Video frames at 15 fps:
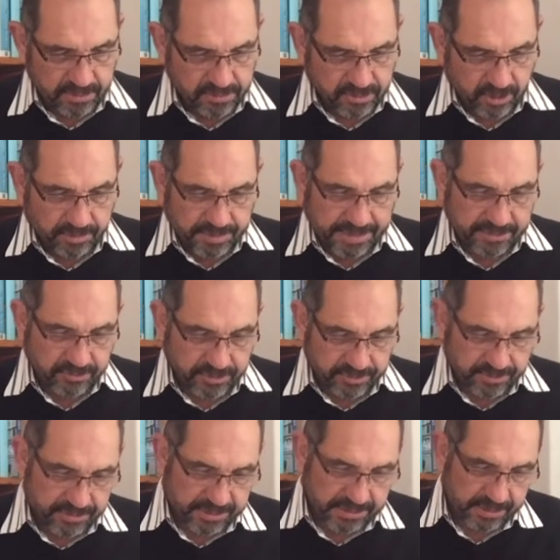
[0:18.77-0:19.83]
Psalm
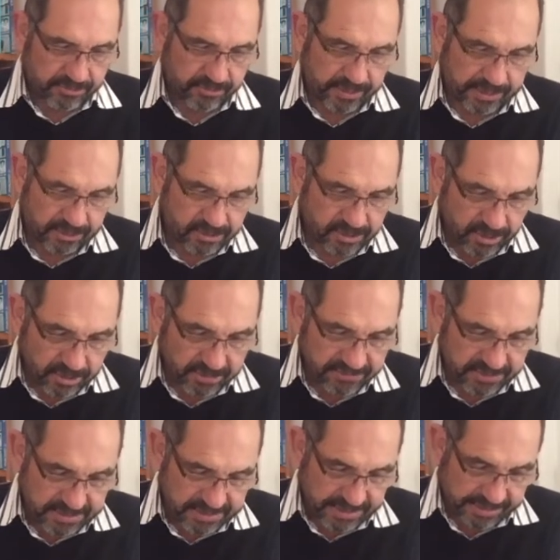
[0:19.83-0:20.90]
133, a song of
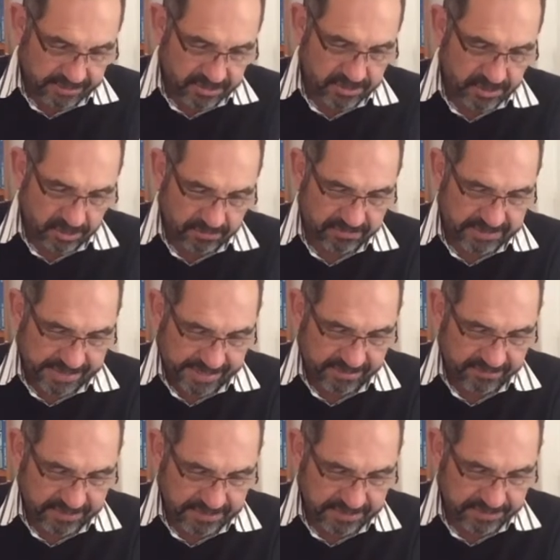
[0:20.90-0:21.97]
ascents of
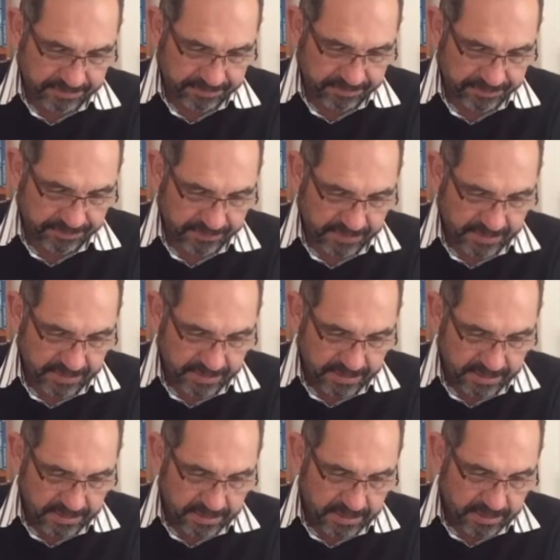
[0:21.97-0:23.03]
David.
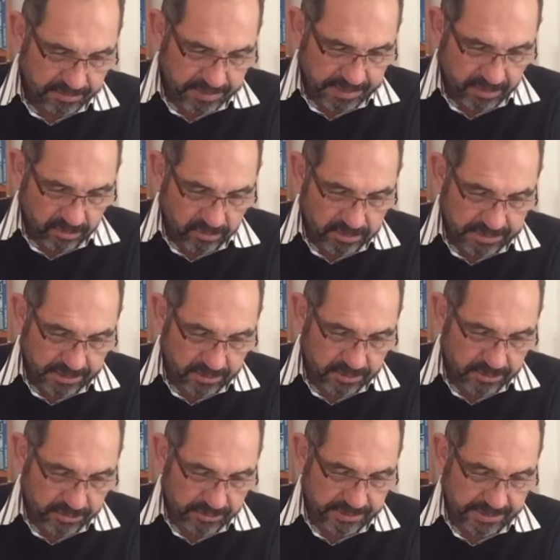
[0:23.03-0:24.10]
Behold how
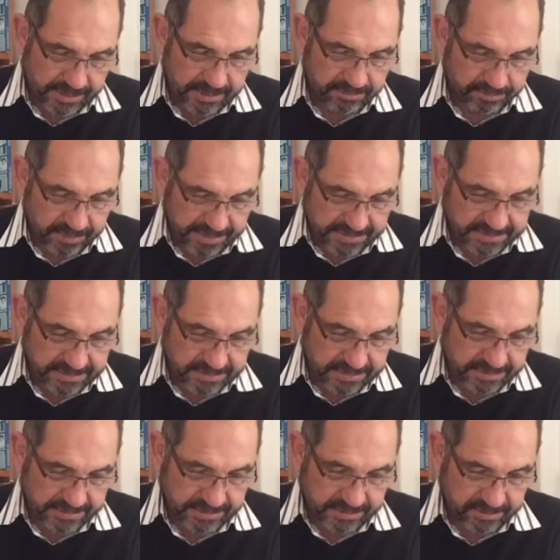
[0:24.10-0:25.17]
good and pleasant
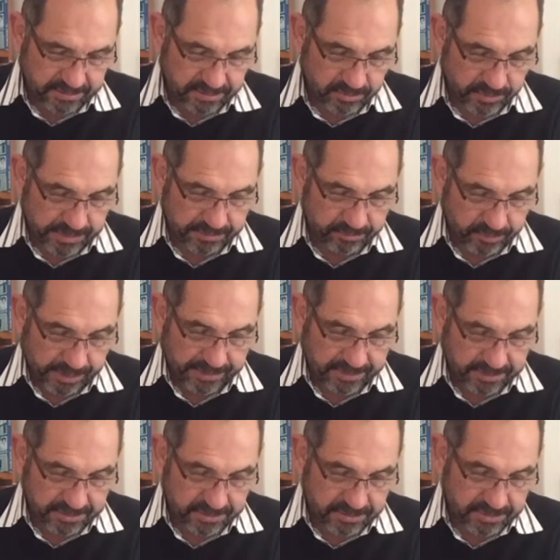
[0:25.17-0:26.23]
it is when
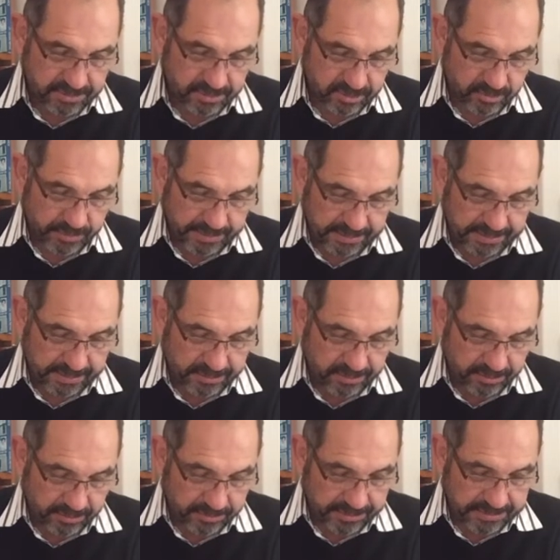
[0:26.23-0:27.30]
brothers dwell in
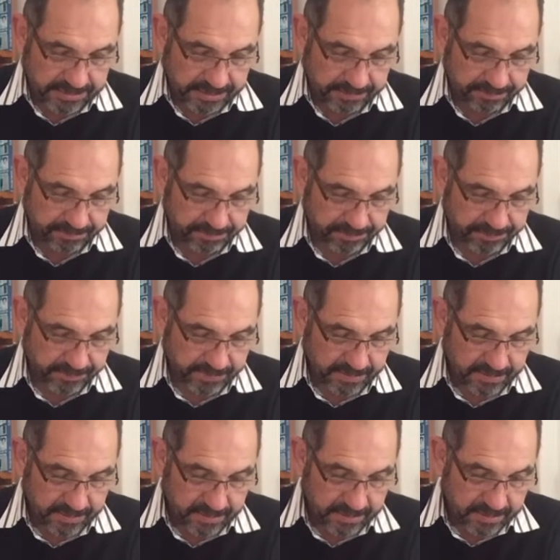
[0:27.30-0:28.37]
unity.
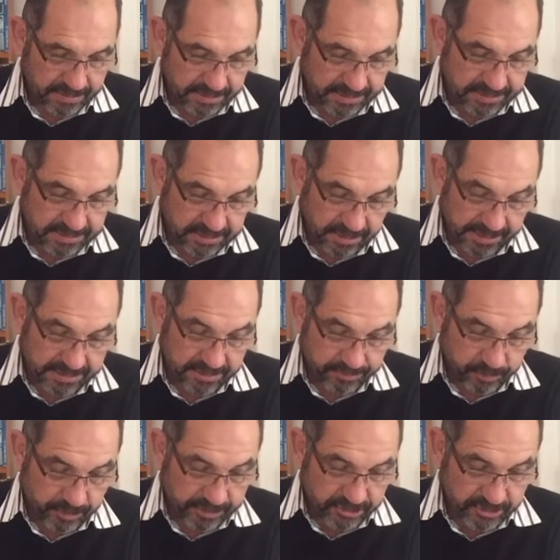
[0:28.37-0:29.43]
It is like the
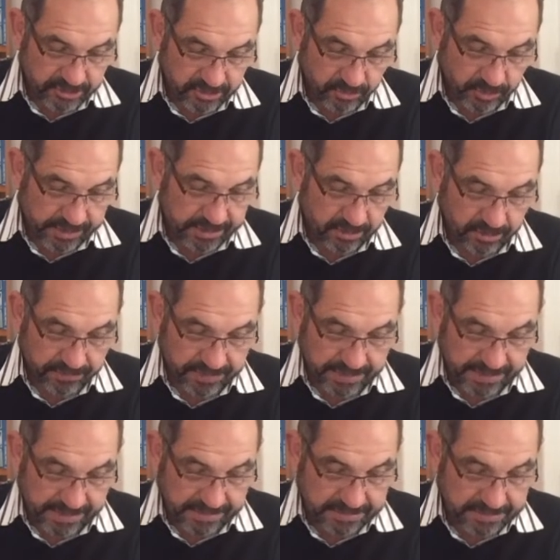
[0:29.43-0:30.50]
precious oil on the
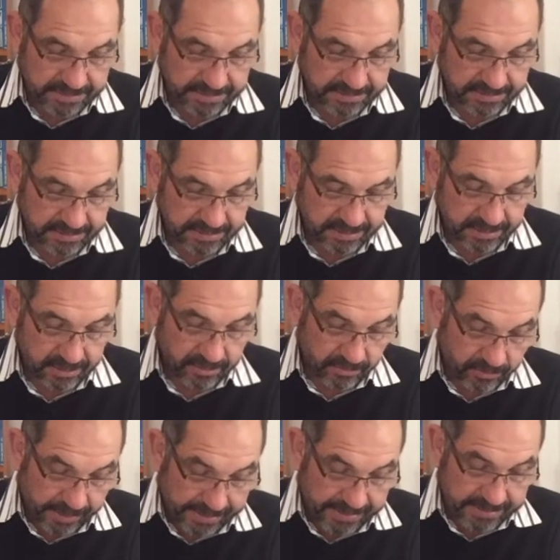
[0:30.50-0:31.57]
head,
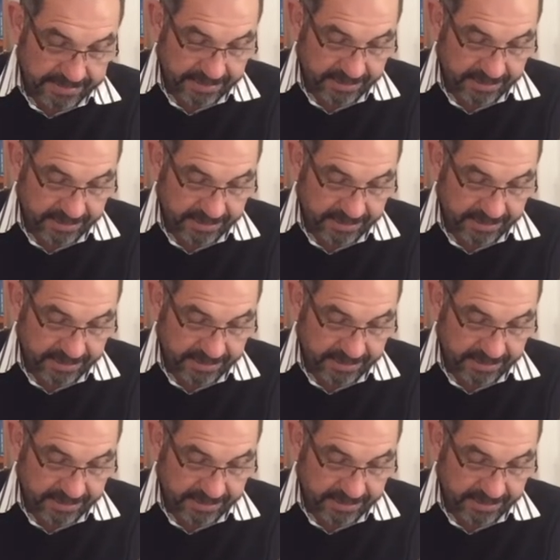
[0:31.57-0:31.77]
running